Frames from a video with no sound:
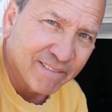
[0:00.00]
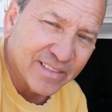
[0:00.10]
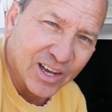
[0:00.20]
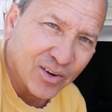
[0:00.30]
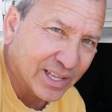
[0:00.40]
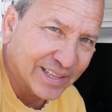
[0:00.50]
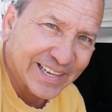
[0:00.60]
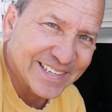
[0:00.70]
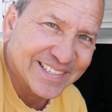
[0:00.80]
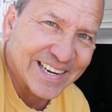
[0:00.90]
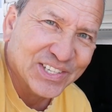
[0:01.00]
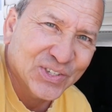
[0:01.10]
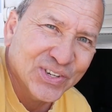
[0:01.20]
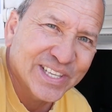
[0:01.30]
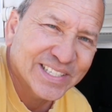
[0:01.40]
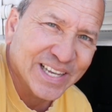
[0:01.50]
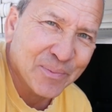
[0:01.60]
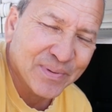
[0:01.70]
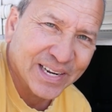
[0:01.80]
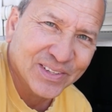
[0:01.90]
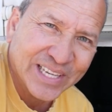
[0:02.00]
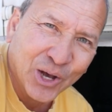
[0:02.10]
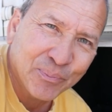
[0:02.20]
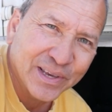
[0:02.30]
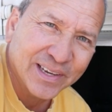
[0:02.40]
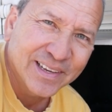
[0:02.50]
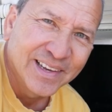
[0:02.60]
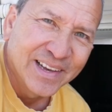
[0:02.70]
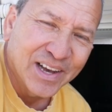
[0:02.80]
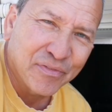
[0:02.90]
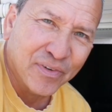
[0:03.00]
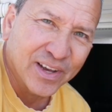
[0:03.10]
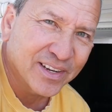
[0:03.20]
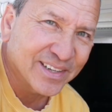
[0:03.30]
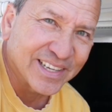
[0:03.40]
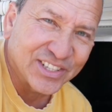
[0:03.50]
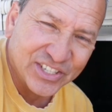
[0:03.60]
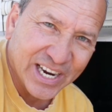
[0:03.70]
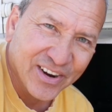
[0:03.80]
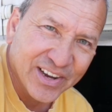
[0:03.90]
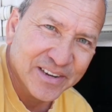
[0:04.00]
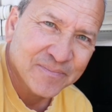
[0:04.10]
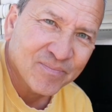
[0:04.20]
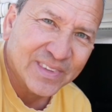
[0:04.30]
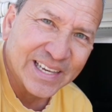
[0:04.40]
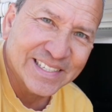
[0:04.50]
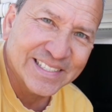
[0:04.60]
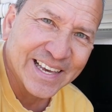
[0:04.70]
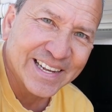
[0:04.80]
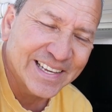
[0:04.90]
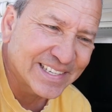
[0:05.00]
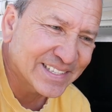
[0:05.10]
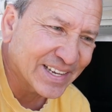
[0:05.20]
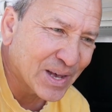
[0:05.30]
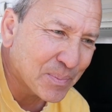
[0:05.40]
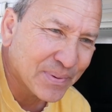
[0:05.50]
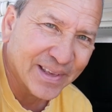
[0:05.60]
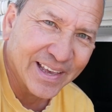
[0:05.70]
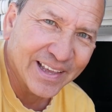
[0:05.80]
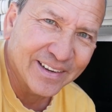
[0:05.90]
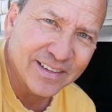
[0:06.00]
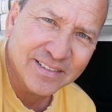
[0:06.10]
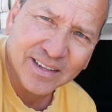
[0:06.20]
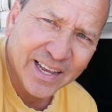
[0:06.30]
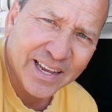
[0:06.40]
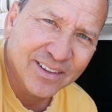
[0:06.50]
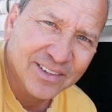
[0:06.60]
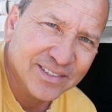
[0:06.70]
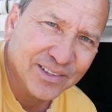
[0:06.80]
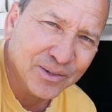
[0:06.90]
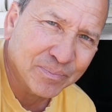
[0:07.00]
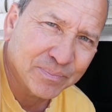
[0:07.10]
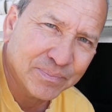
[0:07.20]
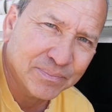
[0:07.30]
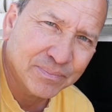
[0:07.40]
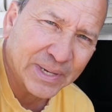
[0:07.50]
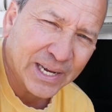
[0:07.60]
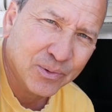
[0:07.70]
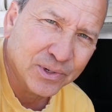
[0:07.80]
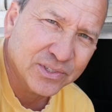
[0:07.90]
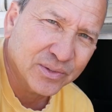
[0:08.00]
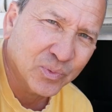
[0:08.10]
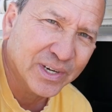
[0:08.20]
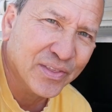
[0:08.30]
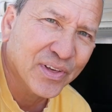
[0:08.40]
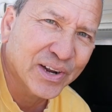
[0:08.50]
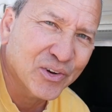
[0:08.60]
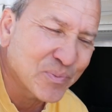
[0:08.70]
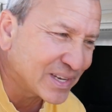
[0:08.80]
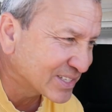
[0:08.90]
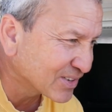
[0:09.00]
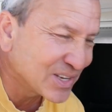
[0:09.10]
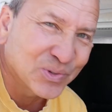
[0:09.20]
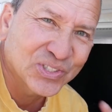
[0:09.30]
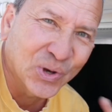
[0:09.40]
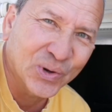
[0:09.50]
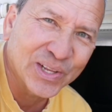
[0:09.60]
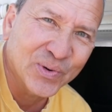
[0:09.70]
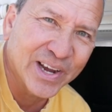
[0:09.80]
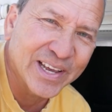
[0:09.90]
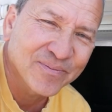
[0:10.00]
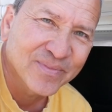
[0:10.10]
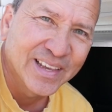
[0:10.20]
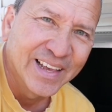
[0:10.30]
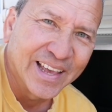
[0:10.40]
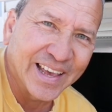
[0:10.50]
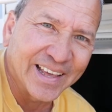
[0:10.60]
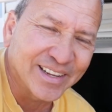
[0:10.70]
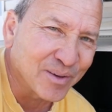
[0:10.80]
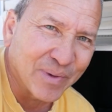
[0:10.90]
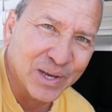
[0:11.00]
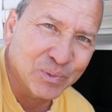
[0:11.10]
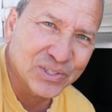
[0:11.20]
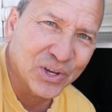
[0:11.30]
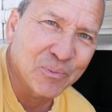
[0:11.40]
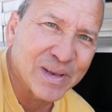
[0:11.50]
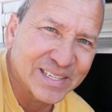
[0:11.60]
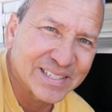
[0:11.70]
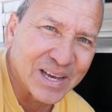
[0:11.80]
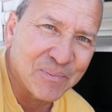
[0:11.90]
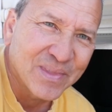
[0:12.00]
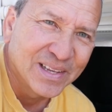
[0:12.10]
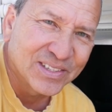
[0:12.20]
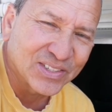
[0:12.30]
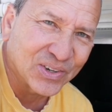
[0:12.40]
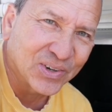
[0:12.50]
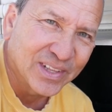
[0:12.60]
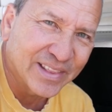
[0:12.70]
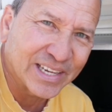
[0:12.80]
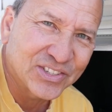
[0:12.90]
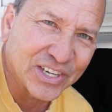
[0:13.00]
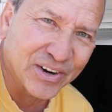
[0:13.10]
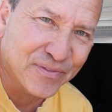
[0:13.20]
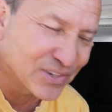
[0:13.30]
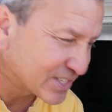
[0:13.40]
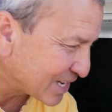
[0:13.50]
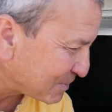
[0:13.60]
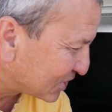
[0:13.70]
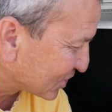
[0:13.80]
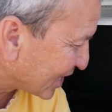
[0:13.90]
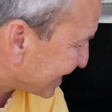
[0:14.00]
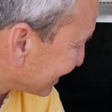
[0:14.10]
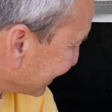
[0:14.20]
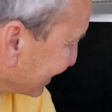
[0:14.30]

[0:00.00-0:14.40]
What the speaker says: Now, like I said, I screwed this up, and I was helping a friend, Jared, set his up, and he said, hey, it looks a little backwards than what I thought it would be. So he was totally right, and mine was all messed up. So thanks, Jared, for setting me straight.